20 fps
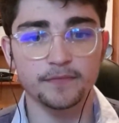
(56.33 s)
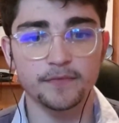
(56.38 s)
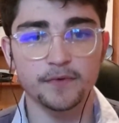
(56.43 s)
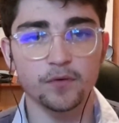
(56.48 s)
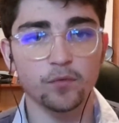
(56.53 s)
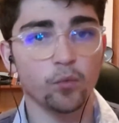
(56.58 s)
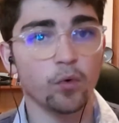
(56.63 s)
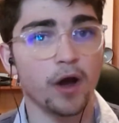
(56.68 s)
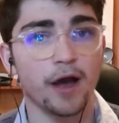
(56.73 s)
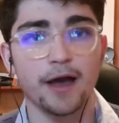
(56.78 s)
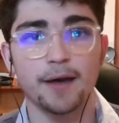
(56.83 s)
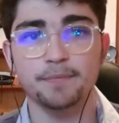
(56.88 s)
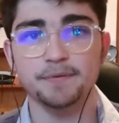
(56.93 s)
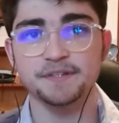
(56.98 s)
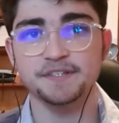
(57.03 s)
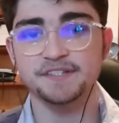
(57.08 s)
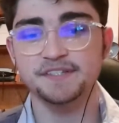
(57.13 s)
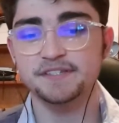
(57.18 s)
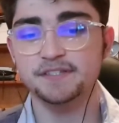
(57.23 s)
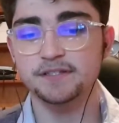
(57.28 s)
What
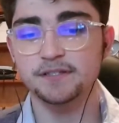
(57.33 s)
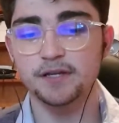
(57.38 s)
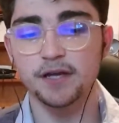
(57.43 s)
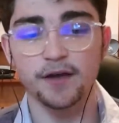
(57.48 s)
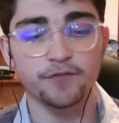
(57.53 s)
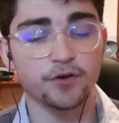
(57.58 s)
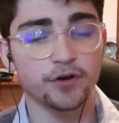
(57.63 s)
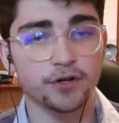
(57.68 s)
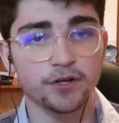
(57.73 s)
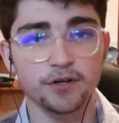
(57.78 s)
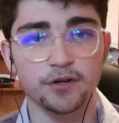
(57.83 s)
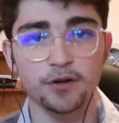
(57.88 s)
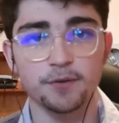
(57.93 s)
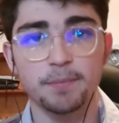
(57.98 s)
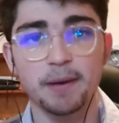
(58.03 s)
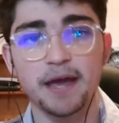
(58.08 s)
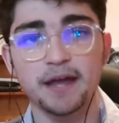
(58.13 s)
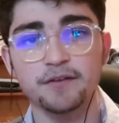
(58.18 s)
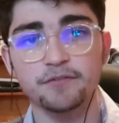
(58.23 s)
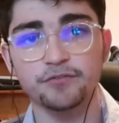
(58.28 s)
happens? I've got a
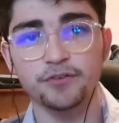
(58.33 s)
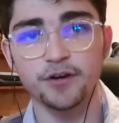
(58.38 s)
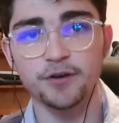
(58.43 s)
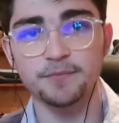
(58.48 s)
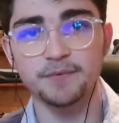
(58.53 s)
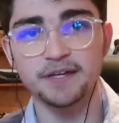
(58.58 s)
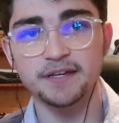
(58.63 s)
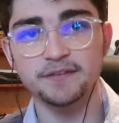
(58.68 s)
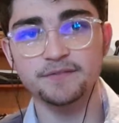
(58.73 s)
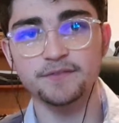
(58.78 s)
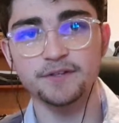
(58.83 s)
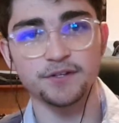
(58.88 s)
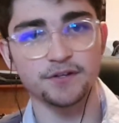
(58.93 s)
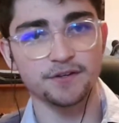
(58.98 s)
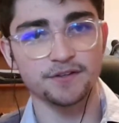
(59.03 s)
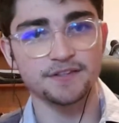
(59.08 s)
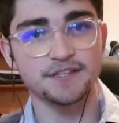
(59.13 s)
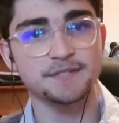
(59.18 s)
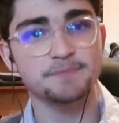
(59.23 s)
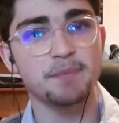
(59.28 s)
notepad in front of me,
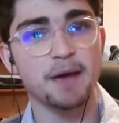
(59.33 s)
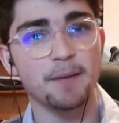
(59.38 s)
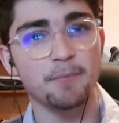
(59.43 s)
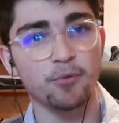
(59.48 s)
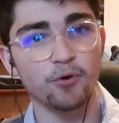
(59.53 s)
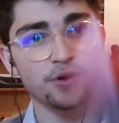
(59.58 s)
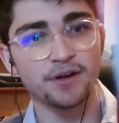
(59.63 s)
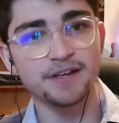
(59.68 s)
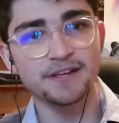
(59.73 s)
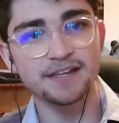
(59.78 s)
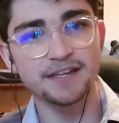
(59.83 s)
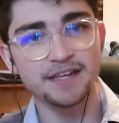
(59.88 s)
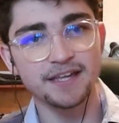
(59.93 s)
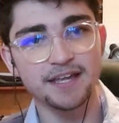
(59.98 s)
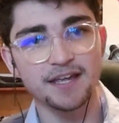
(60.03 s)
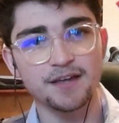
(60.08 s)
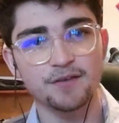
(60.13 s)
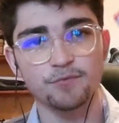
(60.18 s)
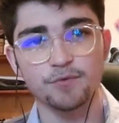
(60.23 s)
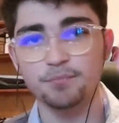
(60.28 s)
this bad boy.
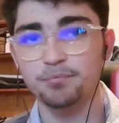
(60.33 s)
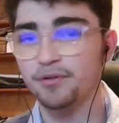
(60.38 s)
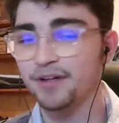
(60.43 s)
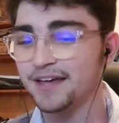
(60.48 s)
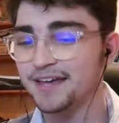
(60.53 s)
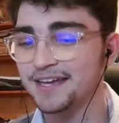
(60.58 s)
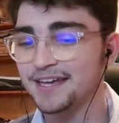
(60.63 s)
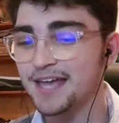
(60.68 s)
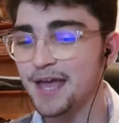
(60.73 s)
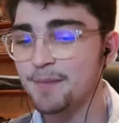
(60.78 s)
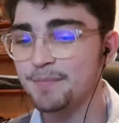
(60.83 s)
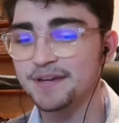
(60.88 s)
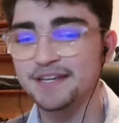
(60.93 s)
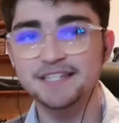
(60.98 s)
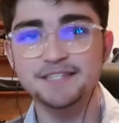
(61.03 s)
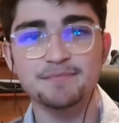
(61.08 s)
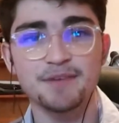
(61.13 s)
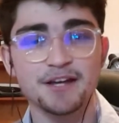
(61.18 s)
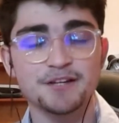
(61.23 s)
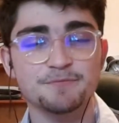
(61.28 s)
We play a bit of
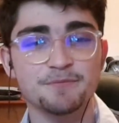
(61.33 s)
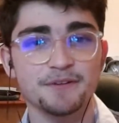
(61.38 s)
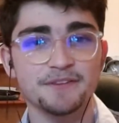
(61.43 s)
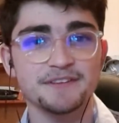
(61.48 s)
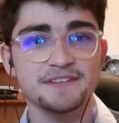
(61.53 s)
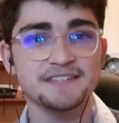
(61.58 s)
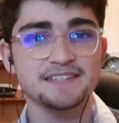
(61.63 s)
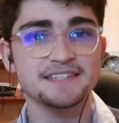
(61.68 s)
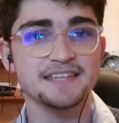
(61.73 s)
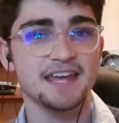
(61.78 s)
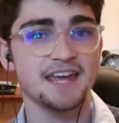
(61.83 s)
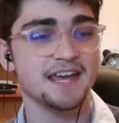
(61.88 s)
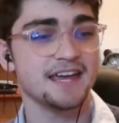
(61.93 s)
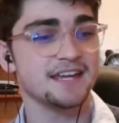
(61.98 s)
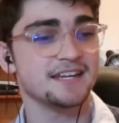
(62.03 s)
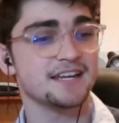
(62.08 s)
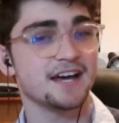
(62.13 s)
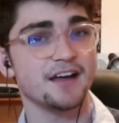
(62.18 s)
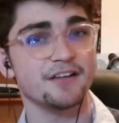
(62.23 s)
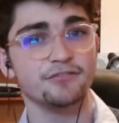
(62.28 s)
Smash Brothers
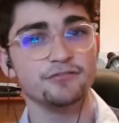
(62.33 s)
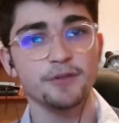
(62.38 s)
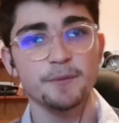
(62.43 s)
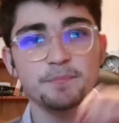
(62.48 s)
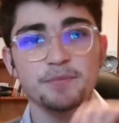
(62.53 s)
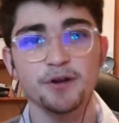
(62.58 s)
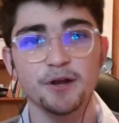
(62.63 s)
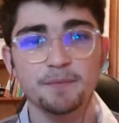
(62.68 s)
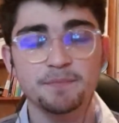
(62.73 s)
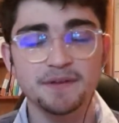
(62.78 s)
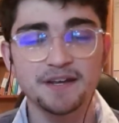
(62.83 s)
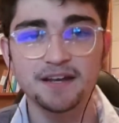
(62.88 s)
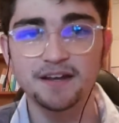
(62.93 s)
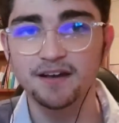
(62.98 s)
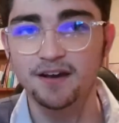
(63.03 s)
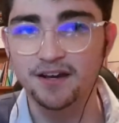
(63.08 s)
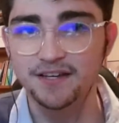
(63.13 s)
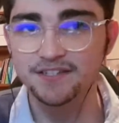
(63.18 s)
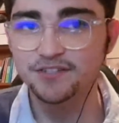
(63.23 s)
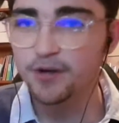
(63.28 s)
and I flip it open and
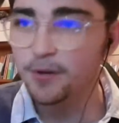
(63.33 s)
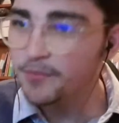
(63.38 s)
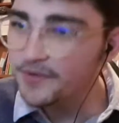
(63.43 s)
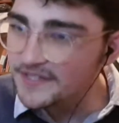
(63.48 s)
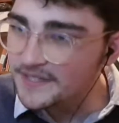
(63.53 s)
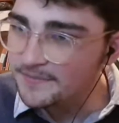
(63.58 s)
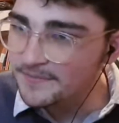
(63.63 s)
I scribble some